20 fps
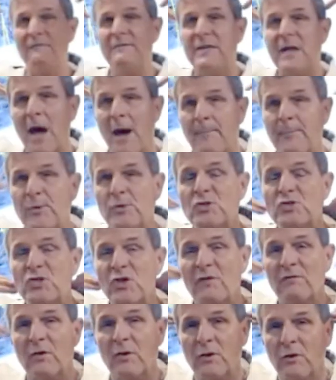of the upper
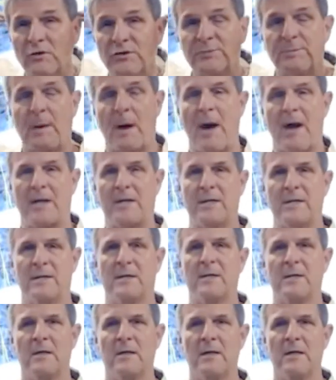cervical spine.
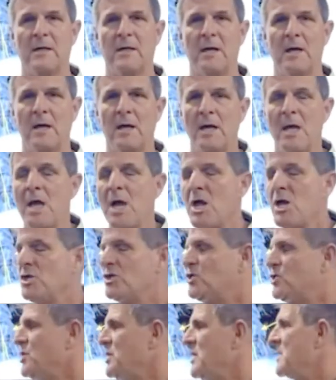
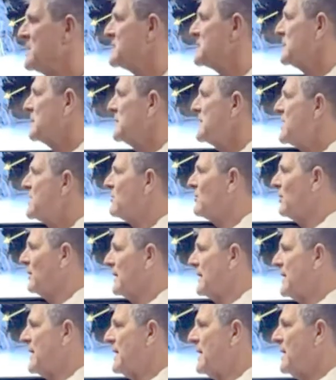She is
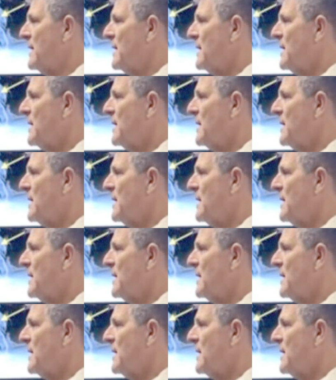literally